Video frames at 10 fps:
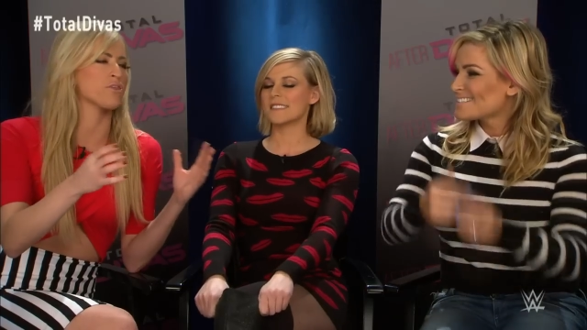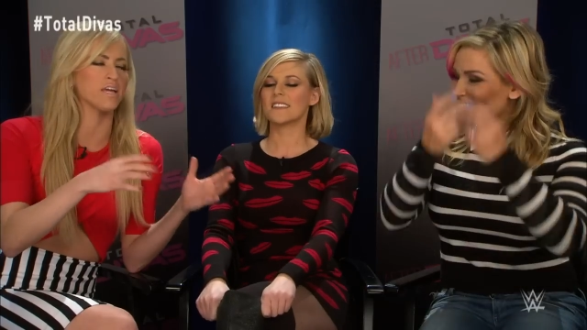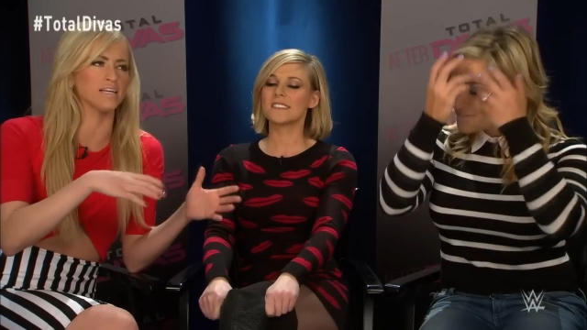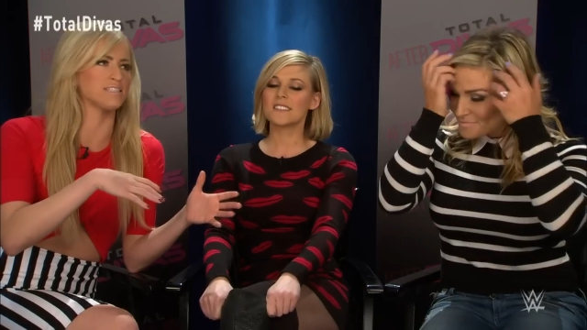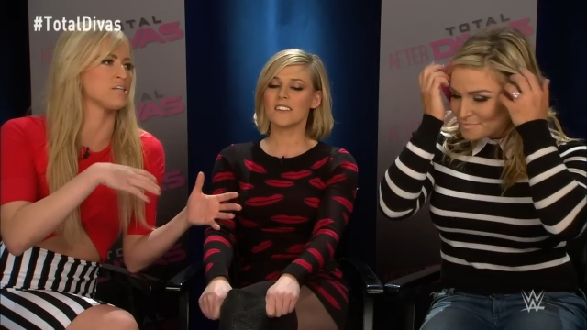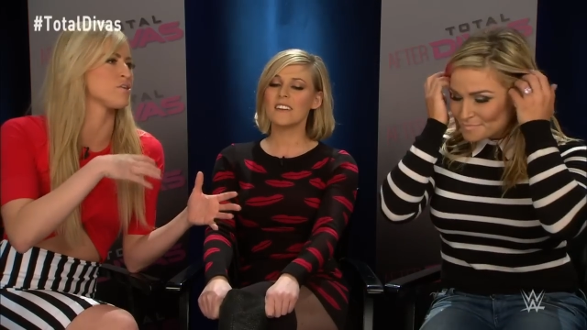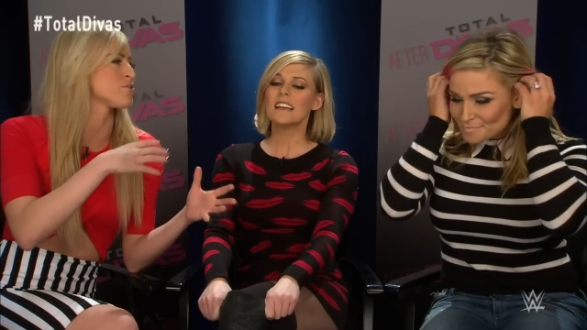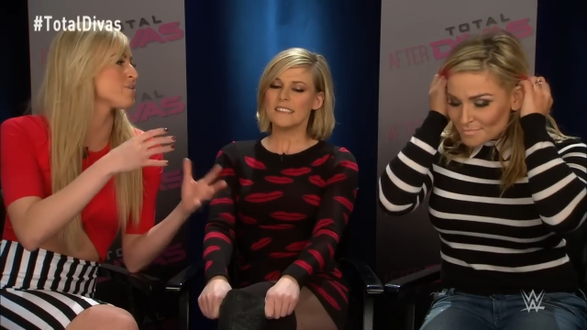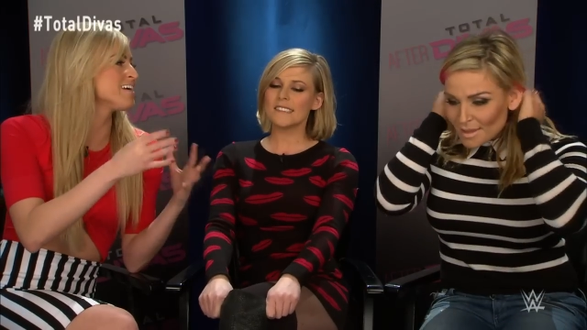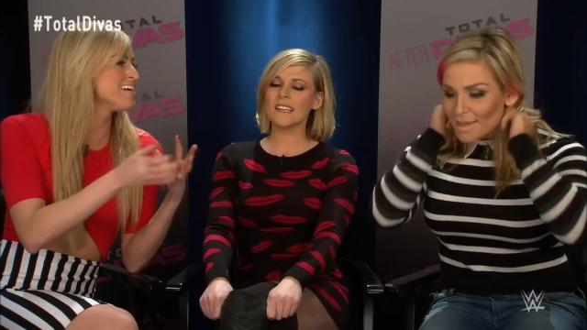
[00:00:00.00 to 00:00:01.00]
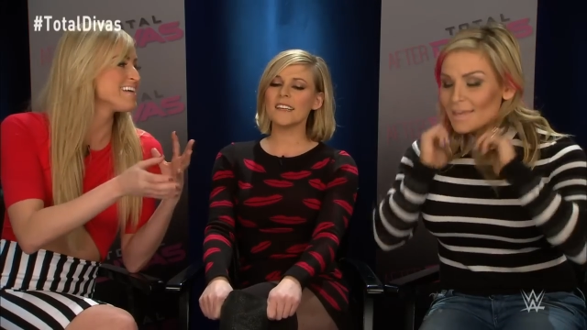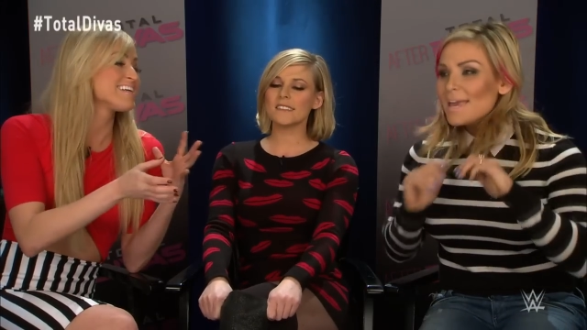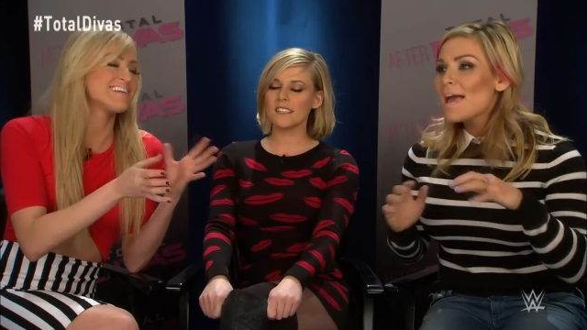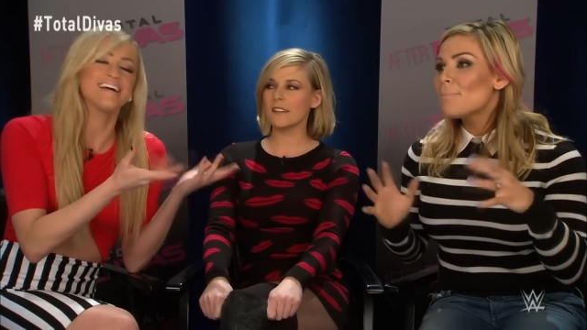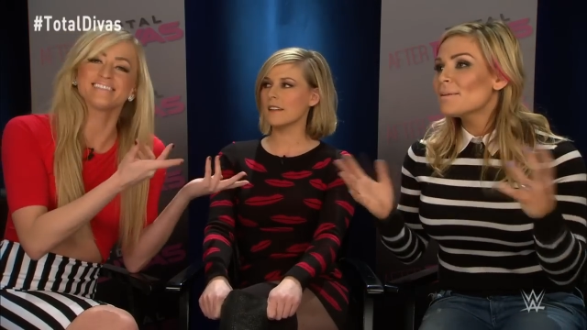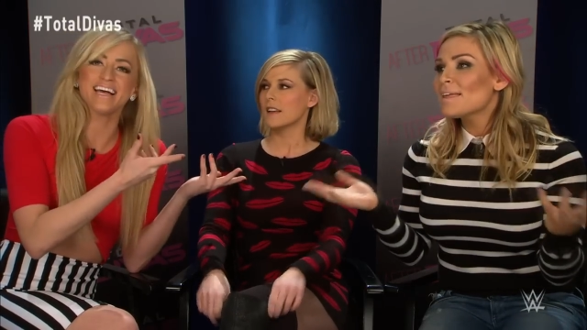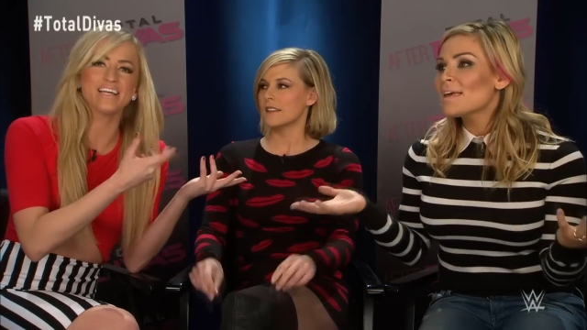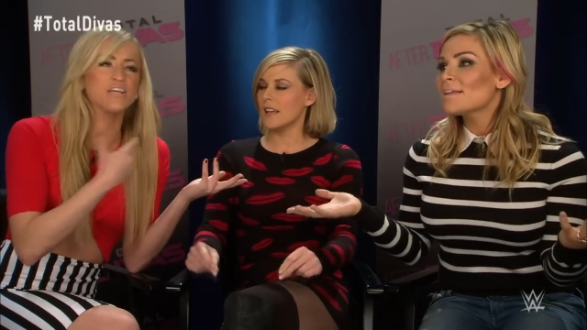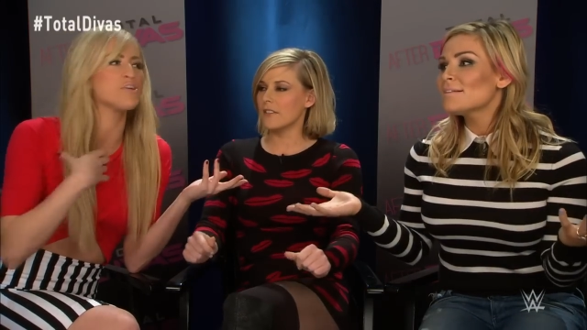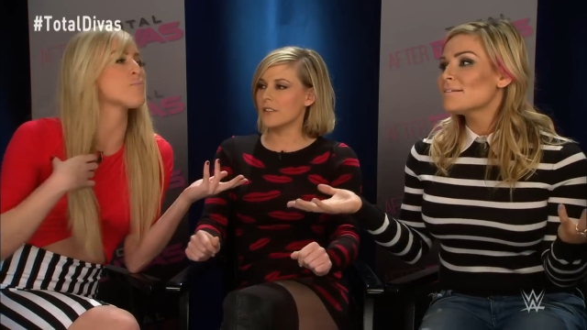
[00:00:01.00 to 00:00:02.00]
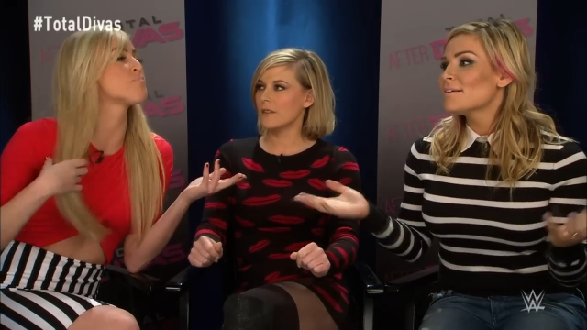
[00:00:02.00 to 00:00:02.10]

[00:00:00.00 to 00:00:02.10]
Speaker 1: things Sister, and you yeah, but, exactly.